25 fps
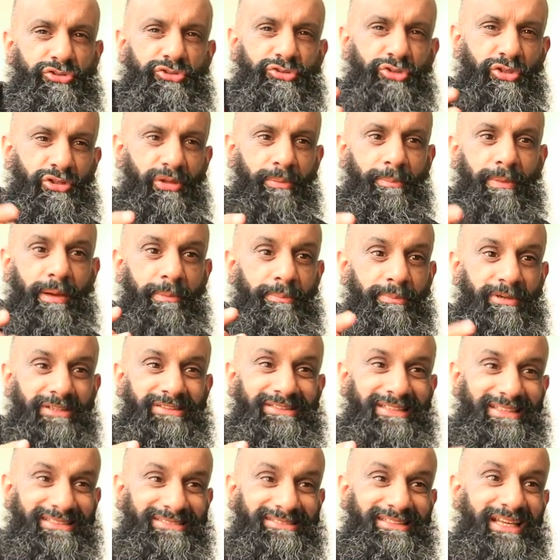so the
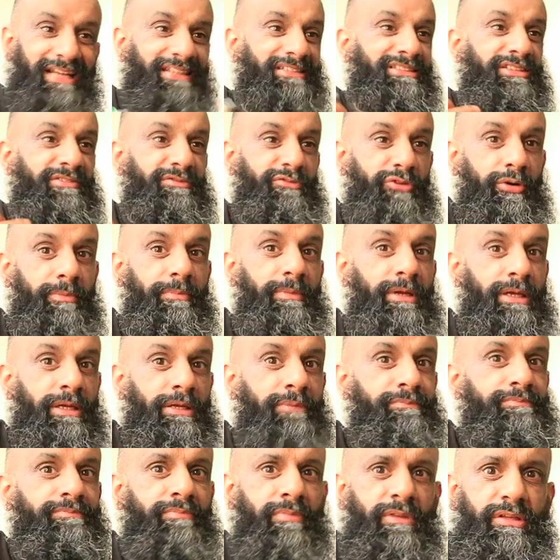memories are starting from
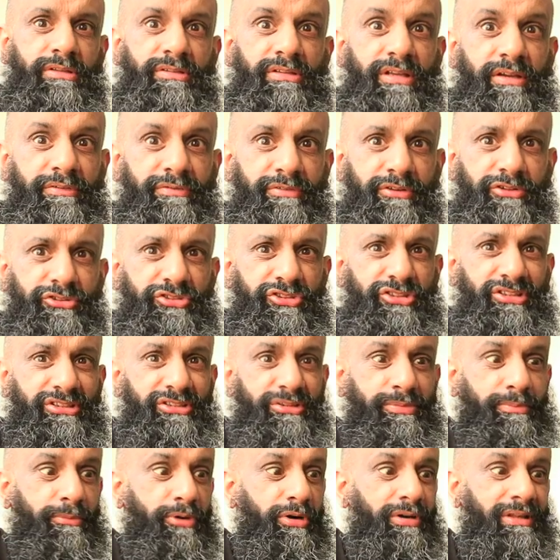different
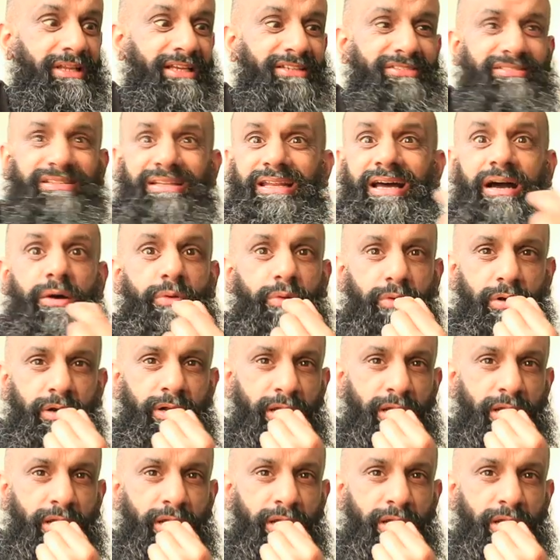since more or less now.